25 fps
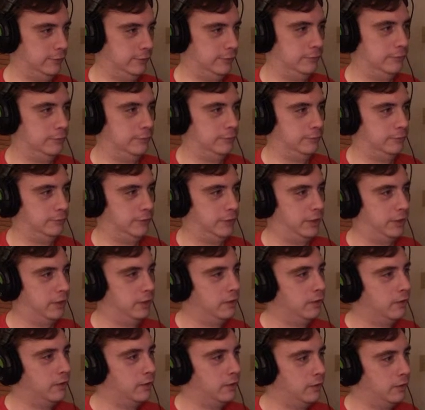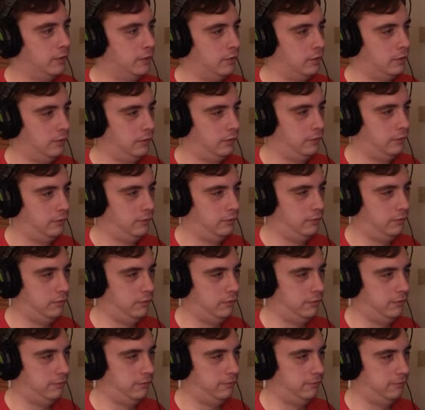Listen to me. Listen to
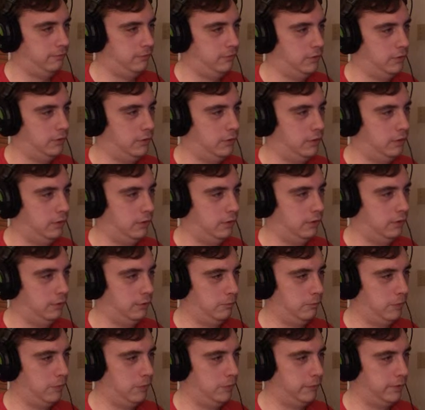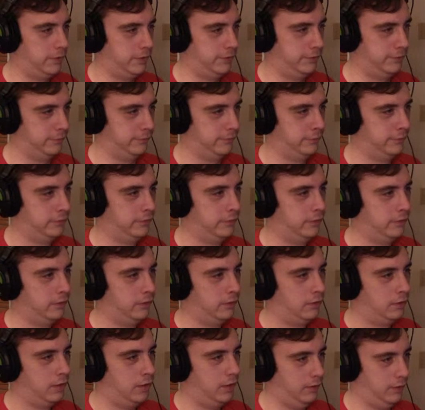little, little Uncle Rodin.
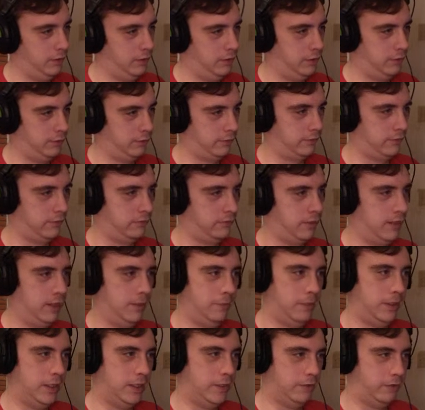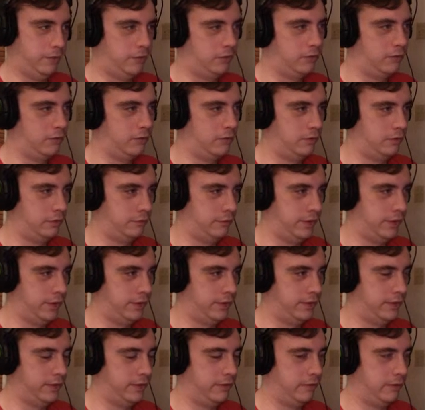I heard a scream down in the hallway.
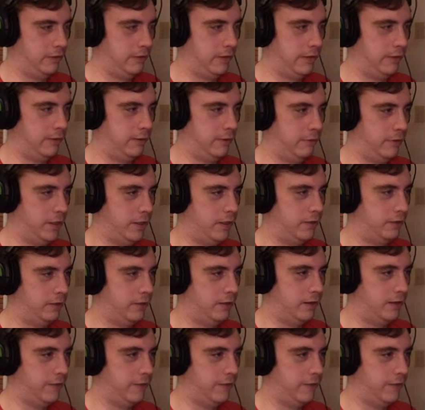It sounded like your mother.